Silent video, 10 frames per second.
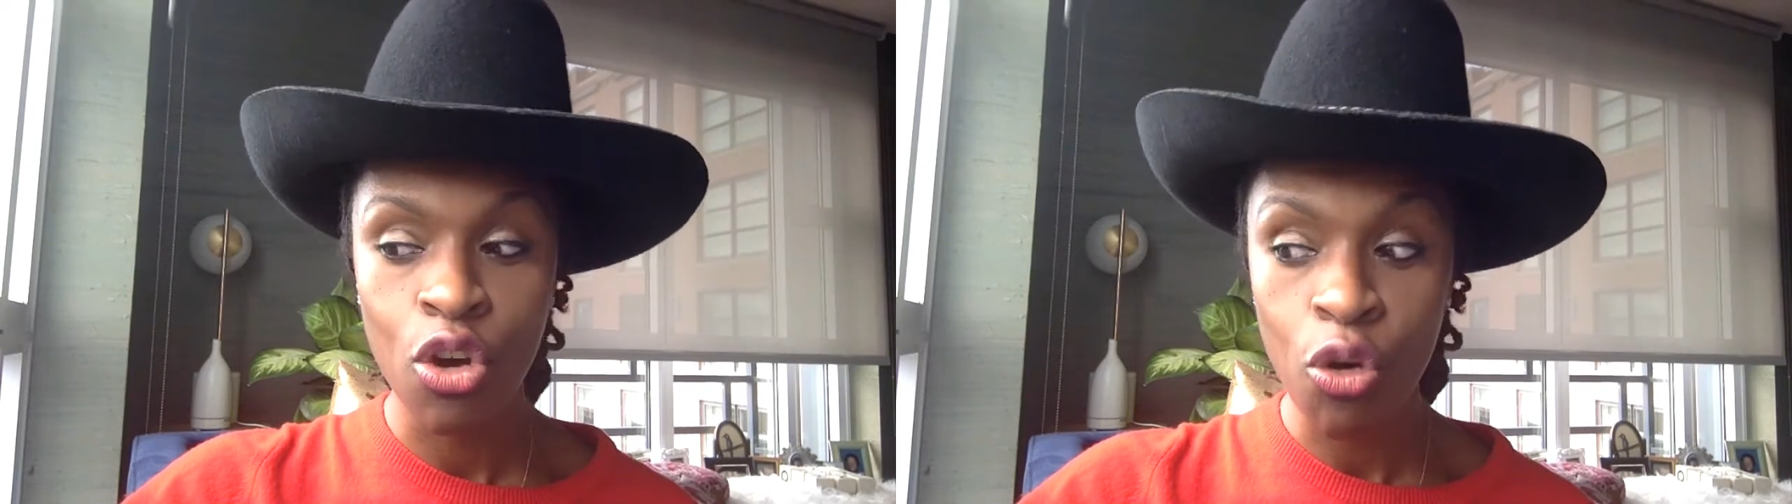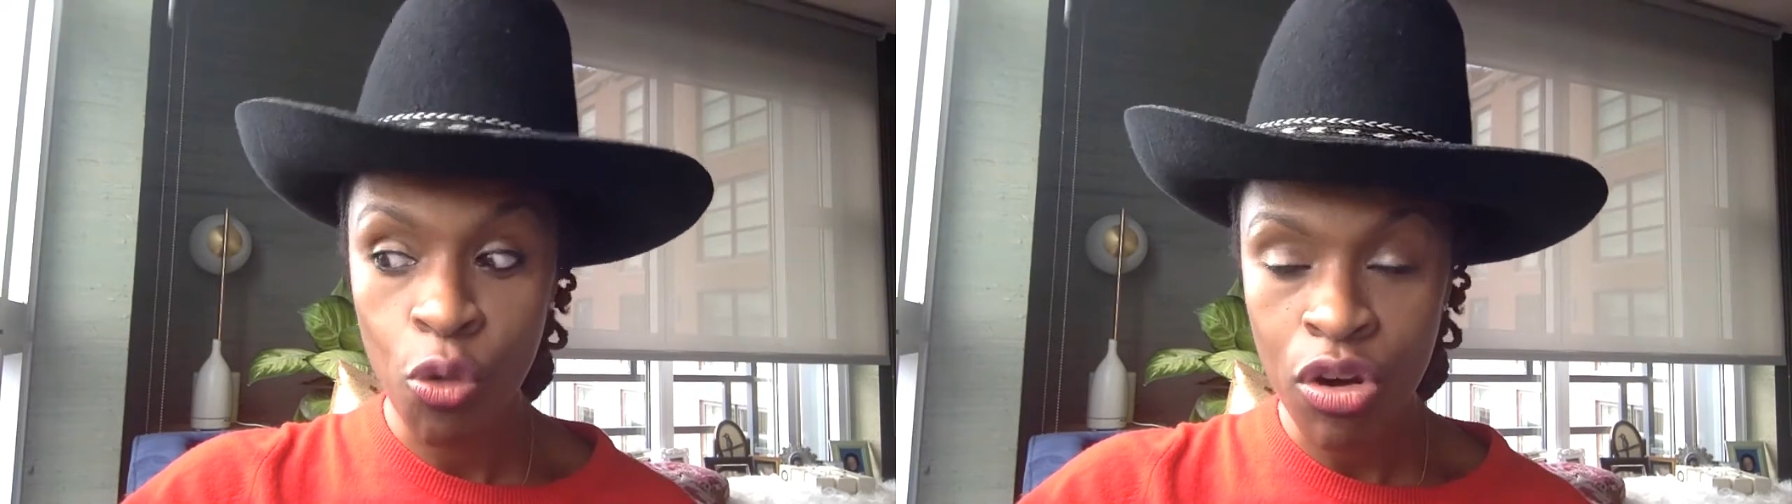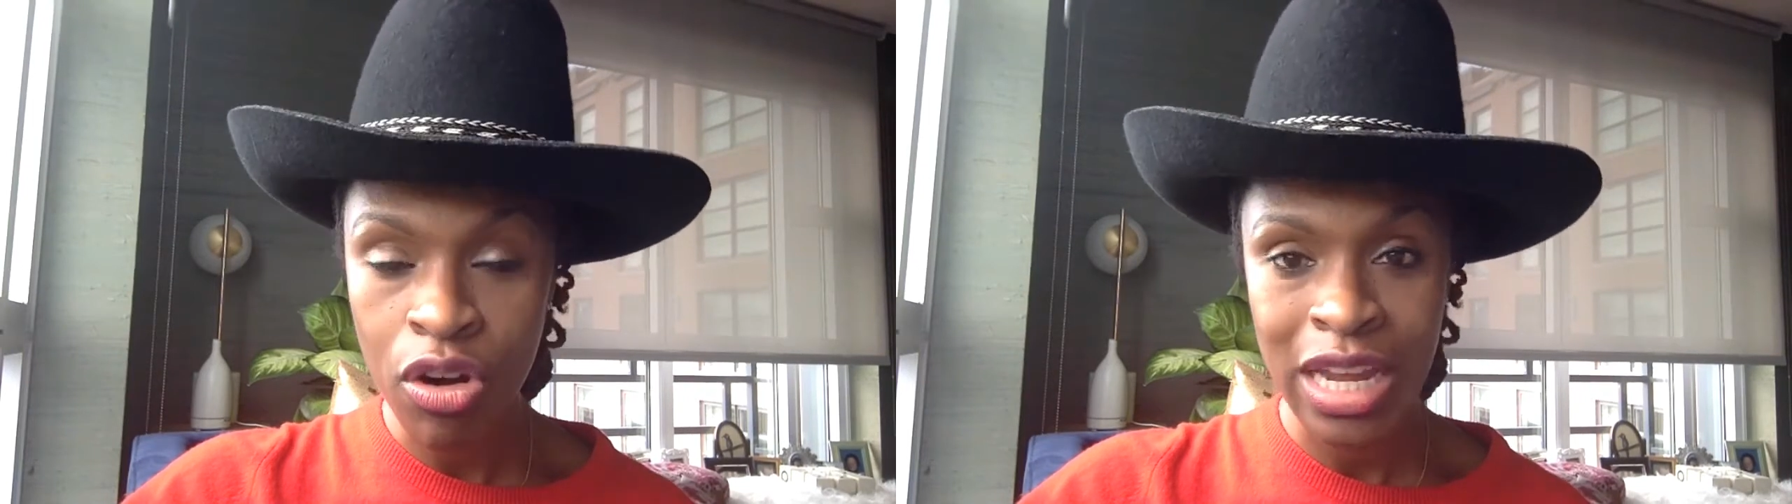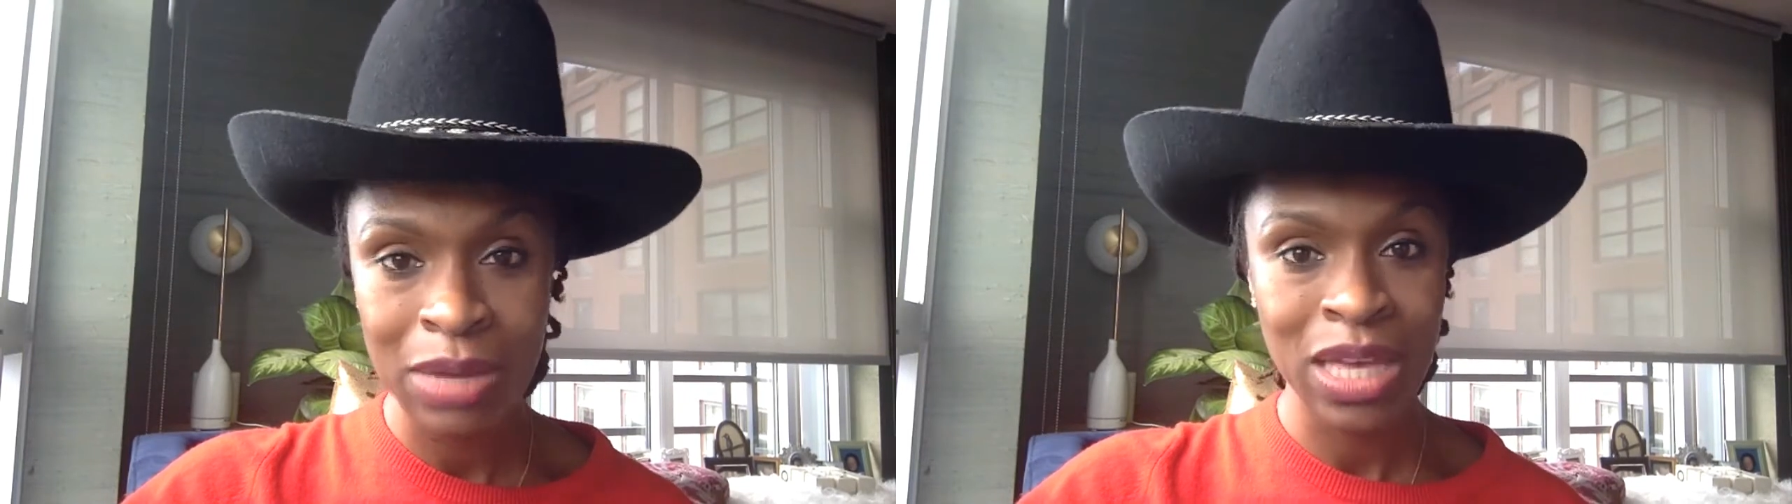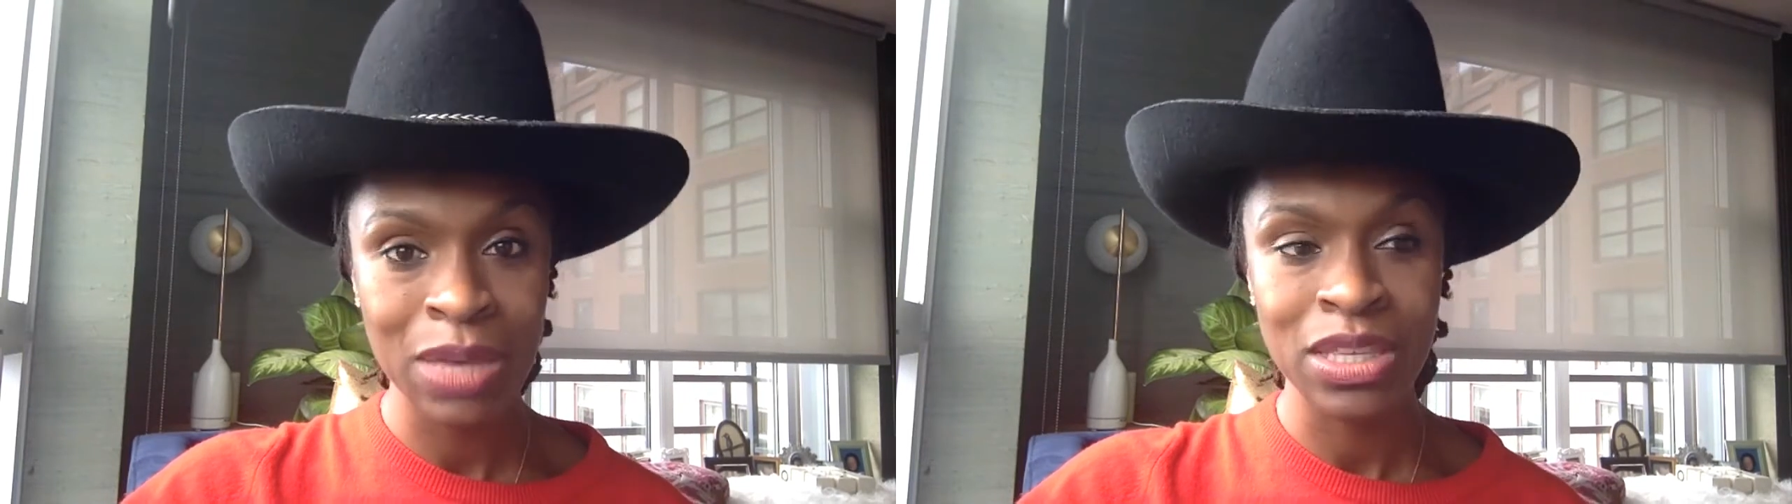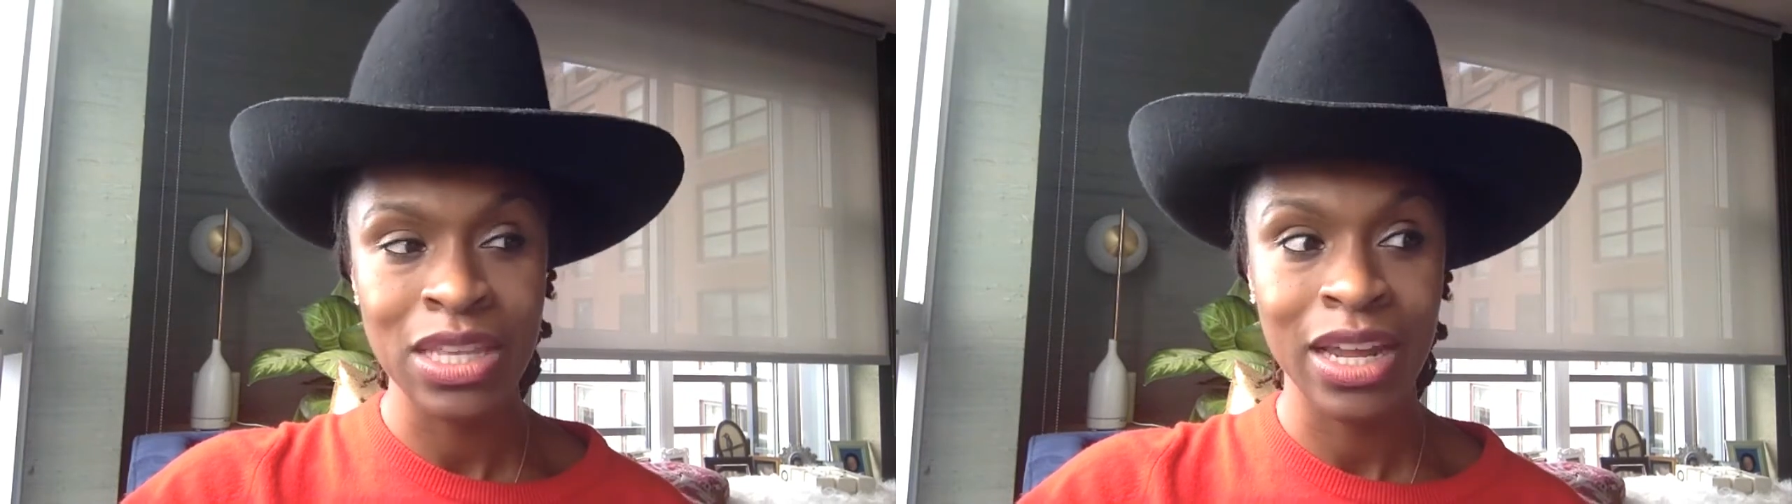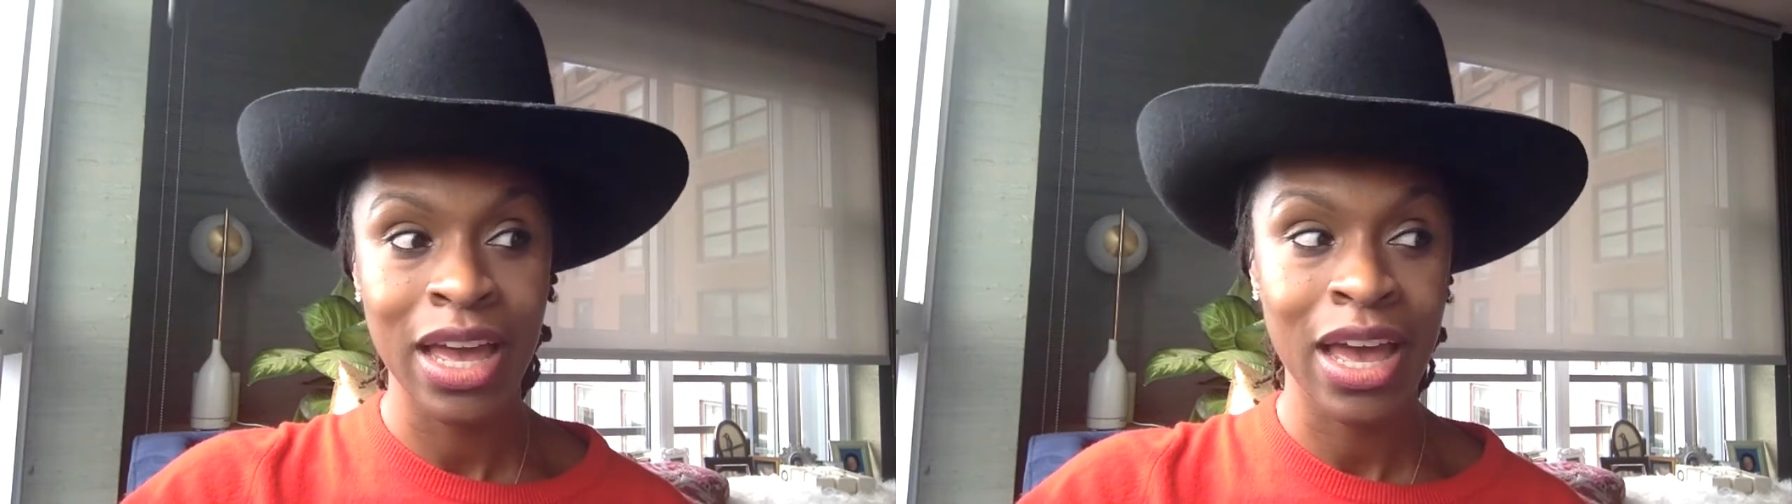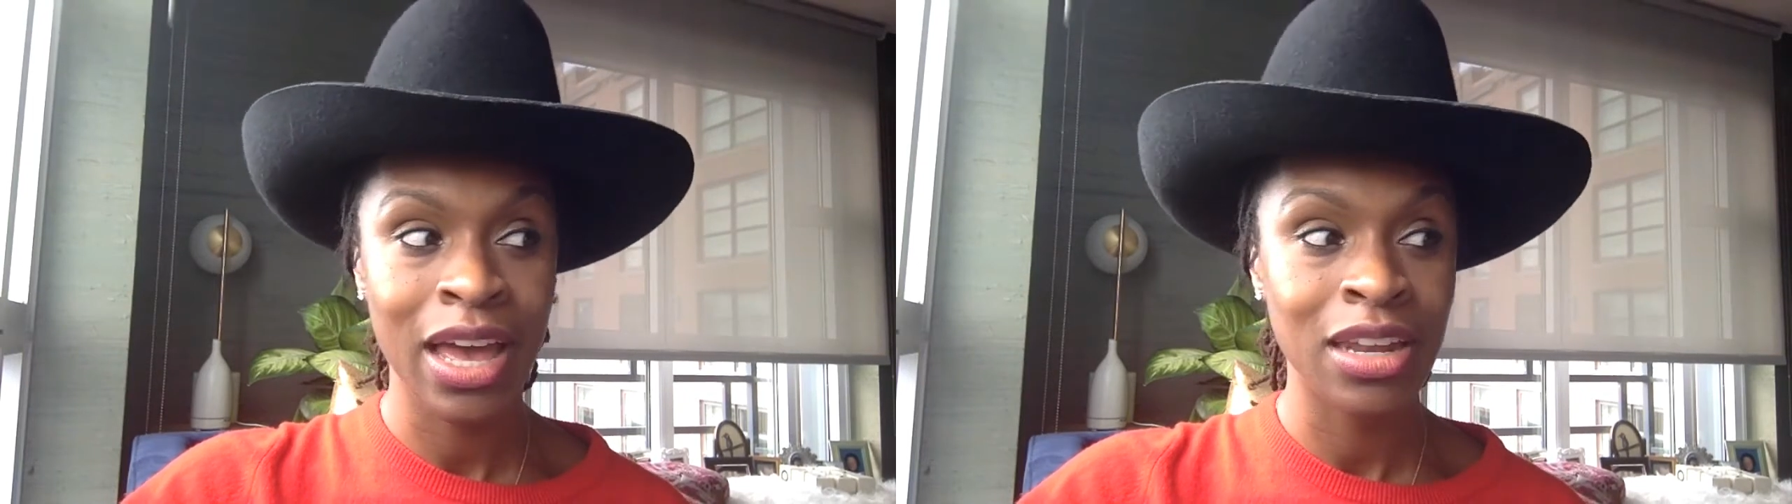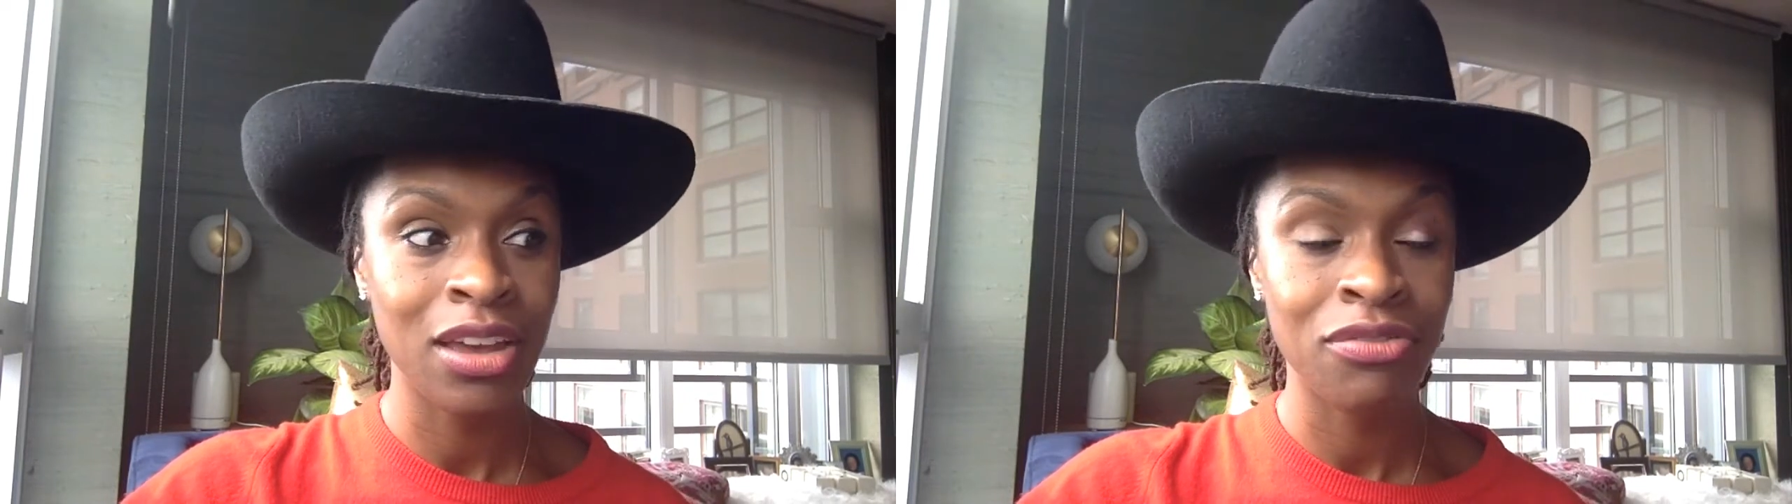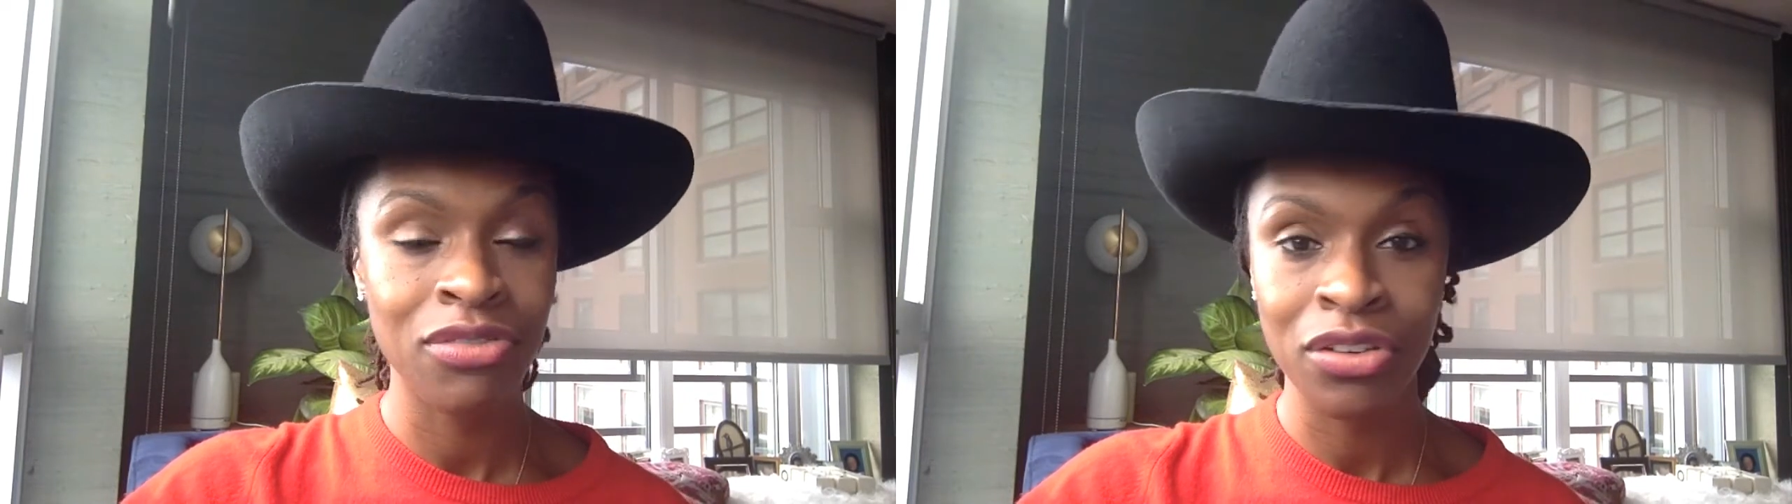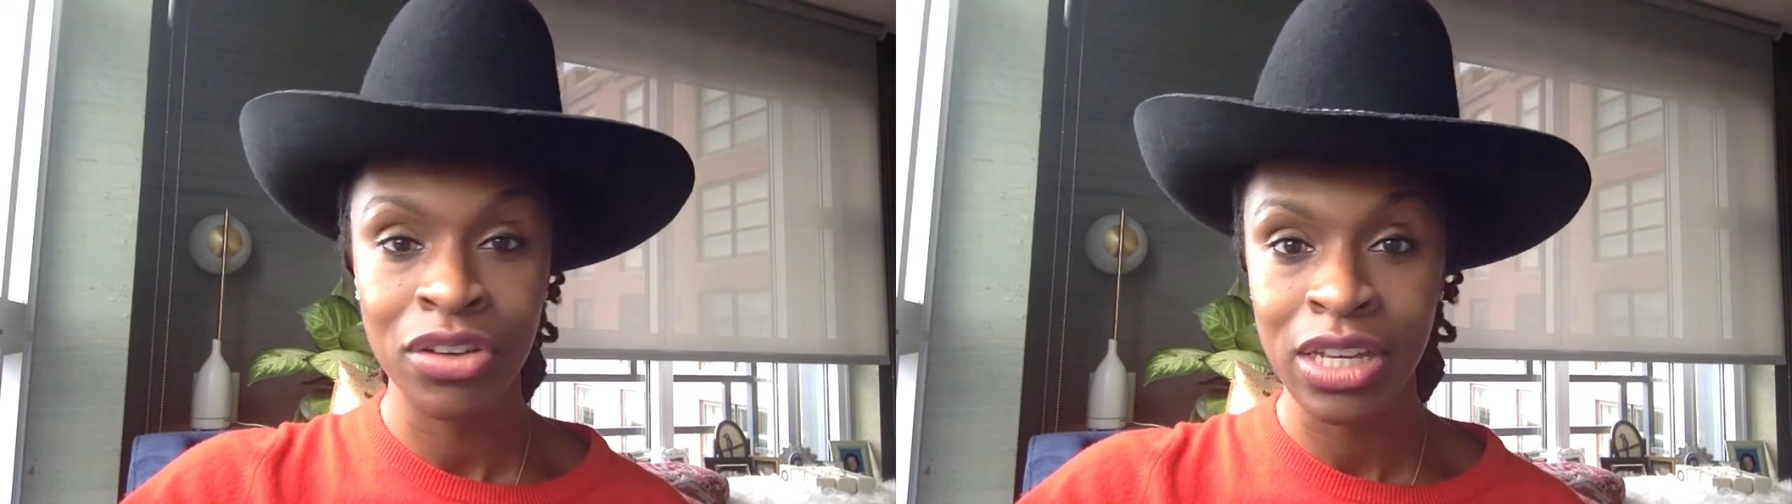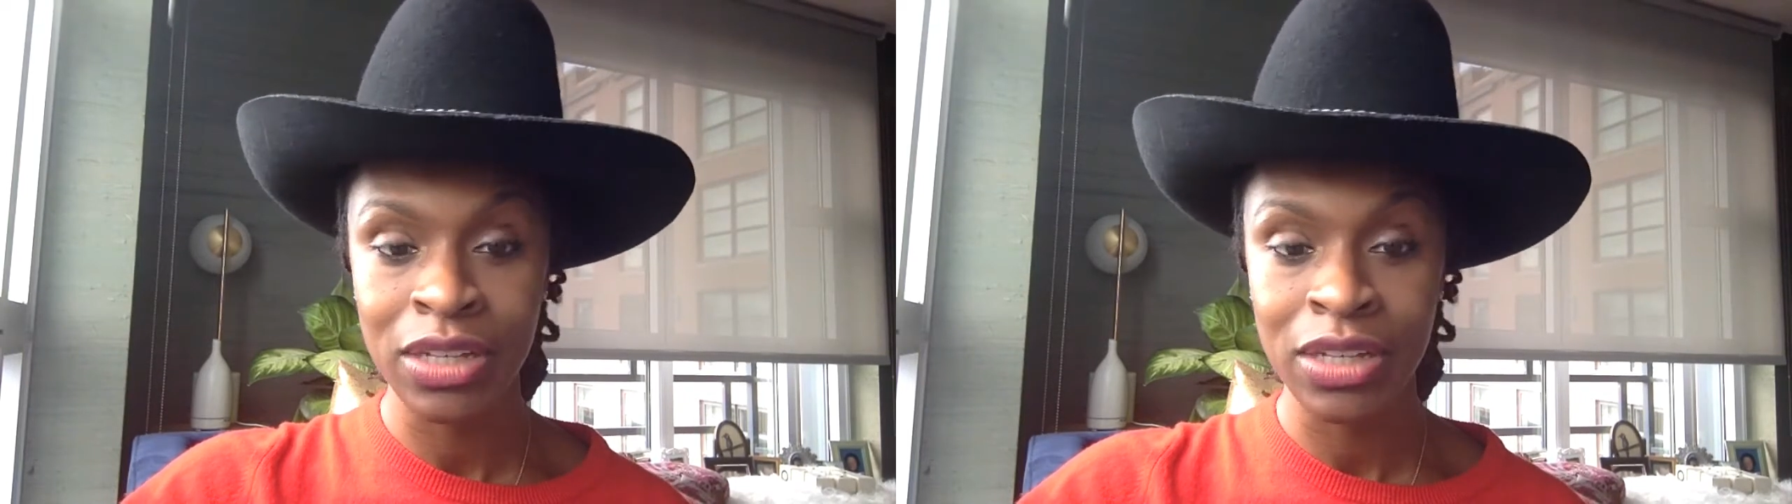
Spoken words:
Or it might be that I had a very